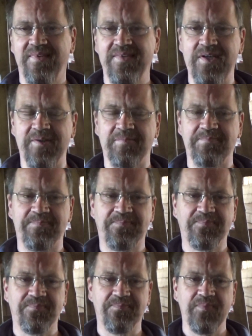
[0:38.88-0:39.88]
Yeah.
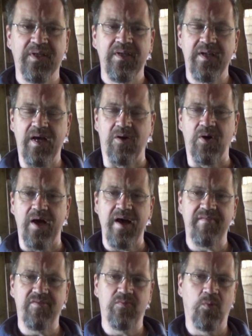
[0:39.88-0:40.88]
Now, I
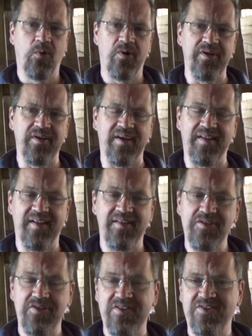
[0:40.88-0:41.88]
have a warning, and
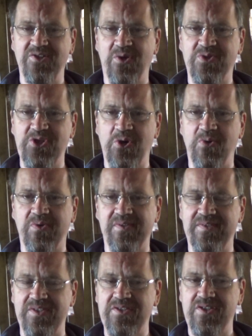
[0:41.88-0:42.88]
this is no joke.
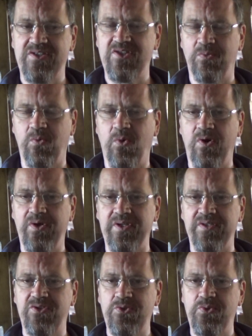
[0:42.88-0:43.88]
This is a
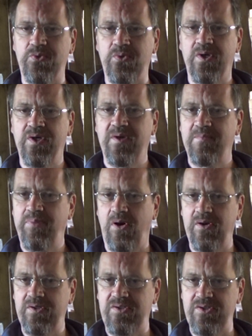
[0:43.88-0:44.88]
warning to you
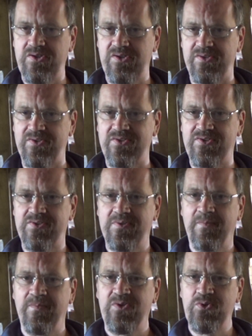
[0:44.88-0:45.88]
politicians,
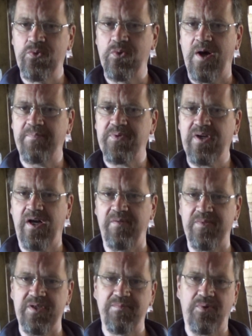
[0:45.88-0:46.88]
you
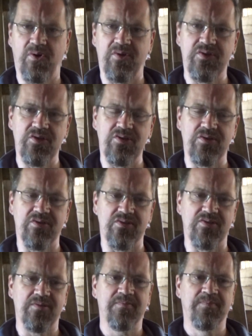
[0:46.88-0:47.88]
upcoming
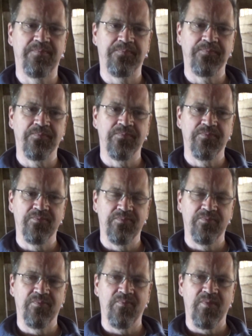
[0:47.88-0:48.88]
politicians.
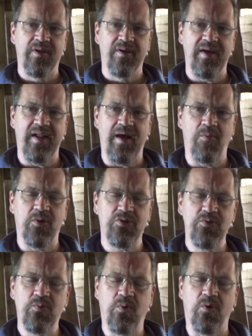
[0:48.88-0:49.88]
And I want
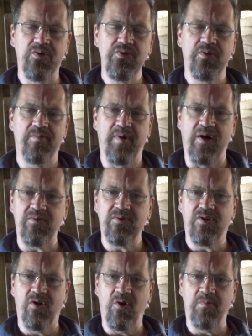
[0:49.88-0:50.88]
to warn you about
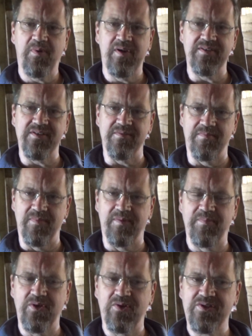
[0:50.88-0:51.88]
globalism,
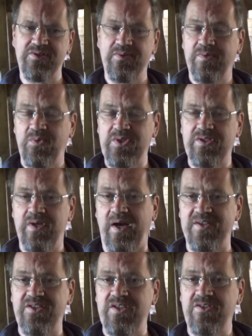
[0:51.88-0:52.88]
because I
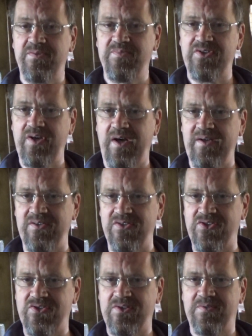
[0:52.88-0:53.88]
see some
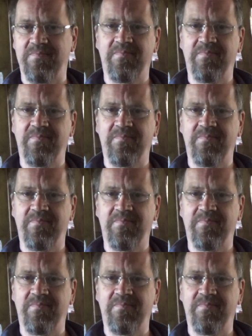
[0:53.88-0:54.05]
signs.